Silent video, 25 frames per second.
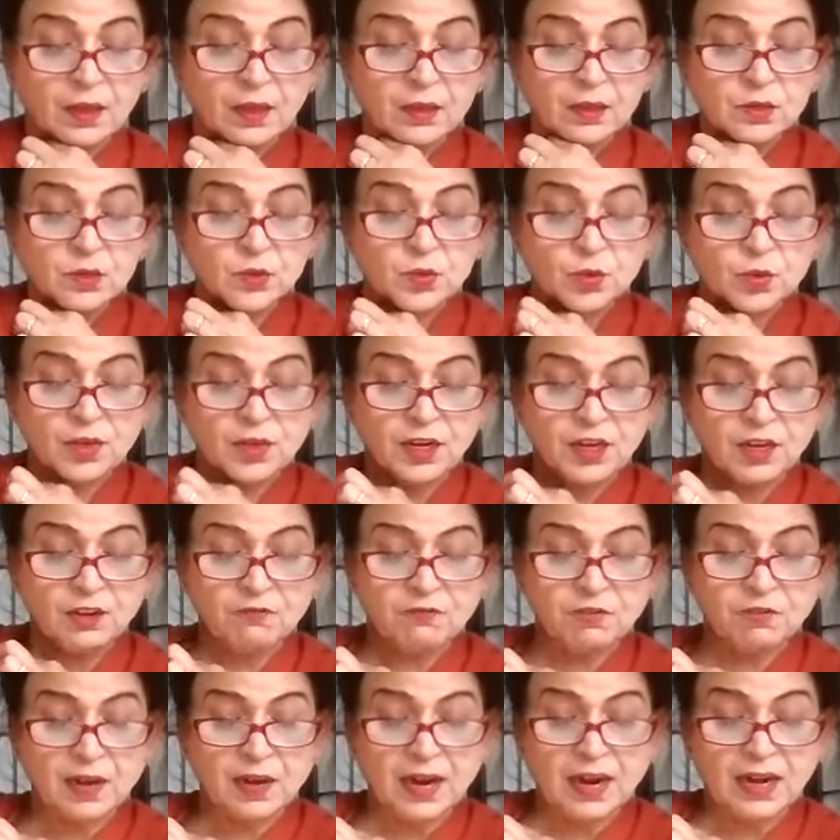
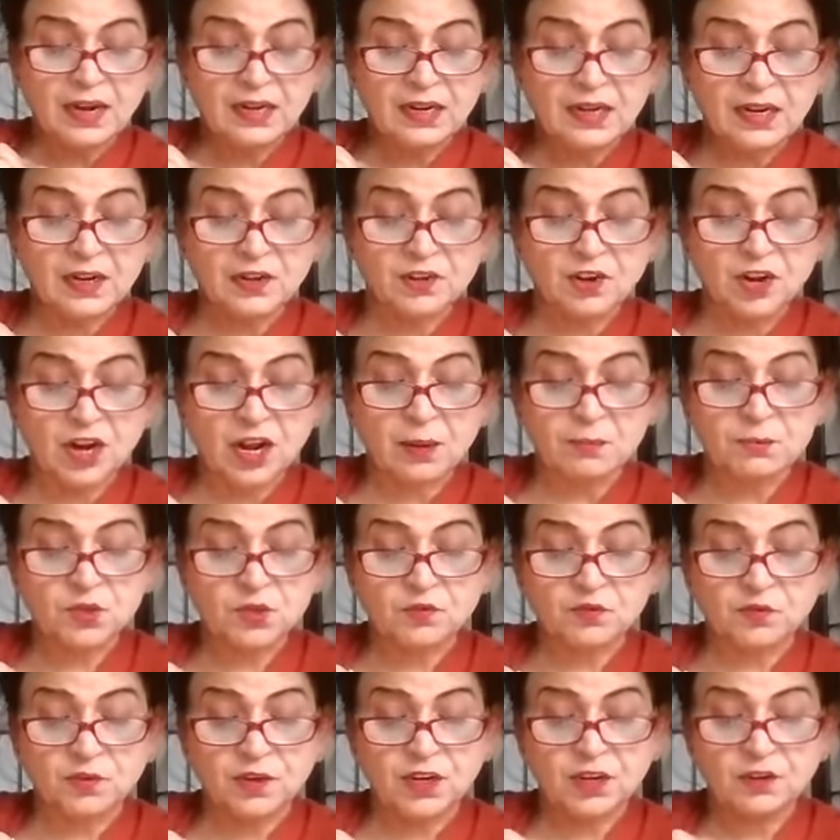Sugriv knelt at
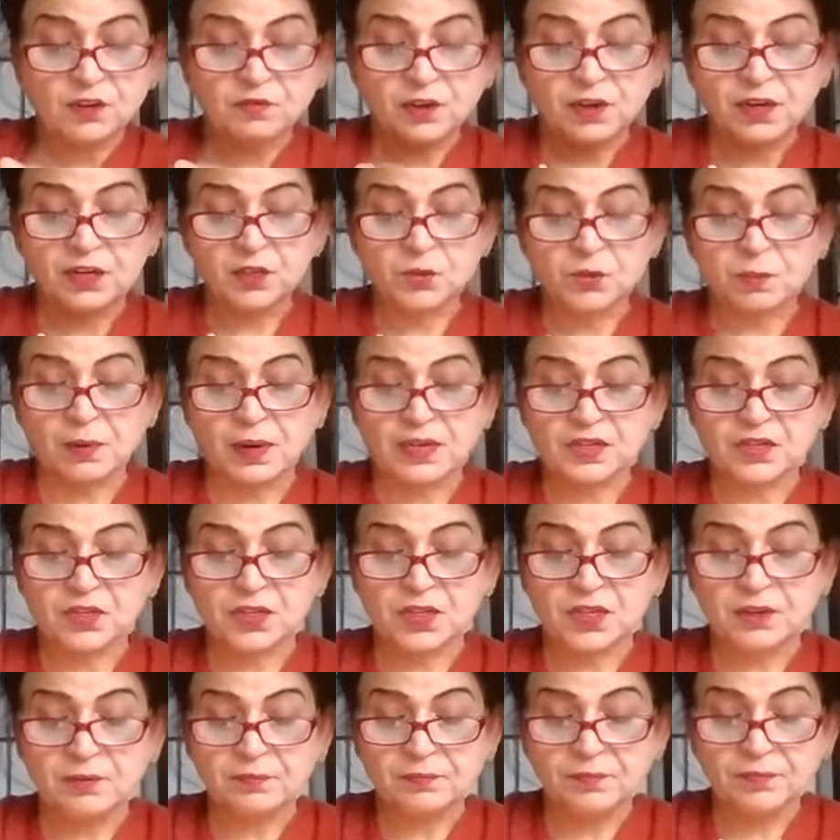Ram's feet for his
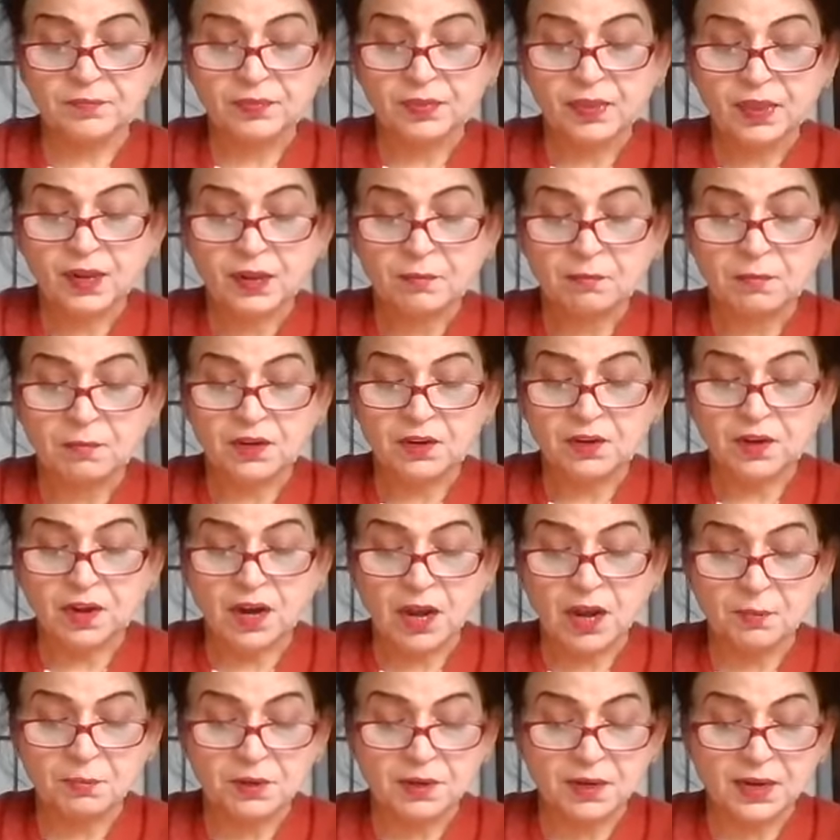blessing, but
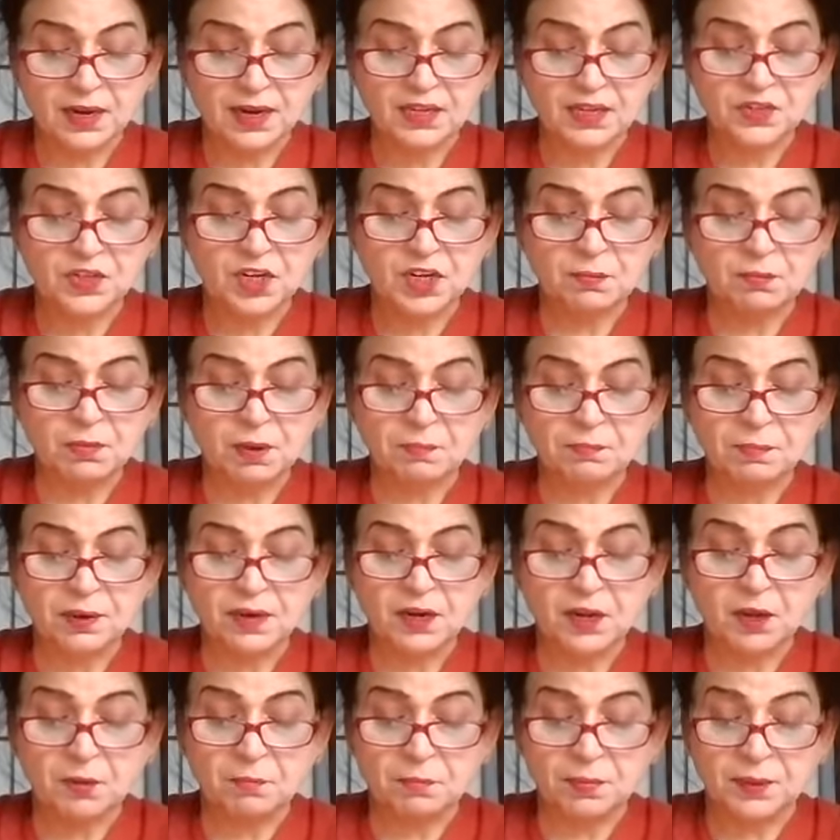Ram raised him up
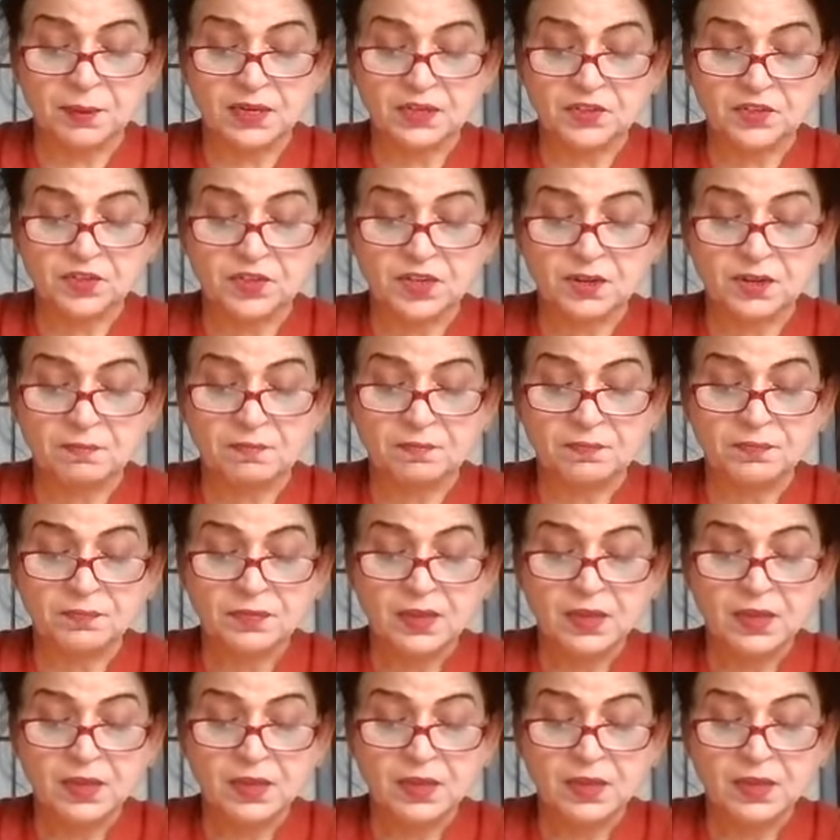and embraced him.